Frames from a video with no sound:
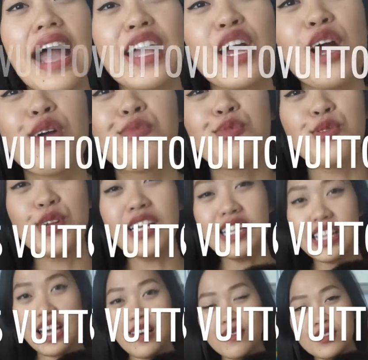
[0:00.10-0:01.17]
I got a
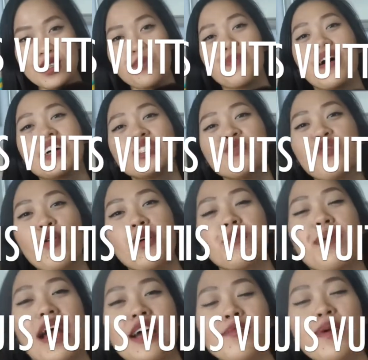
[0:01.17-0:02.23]
pre-loved
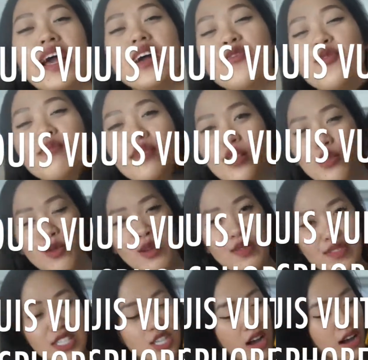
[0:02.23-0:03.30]
Bosphore backpack from the
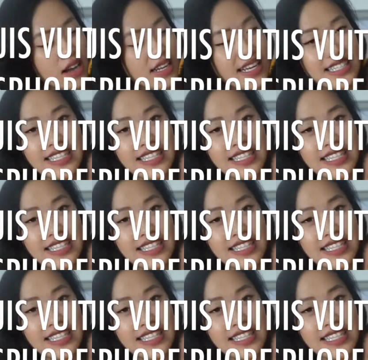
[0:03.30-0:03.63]
Louis Vuitton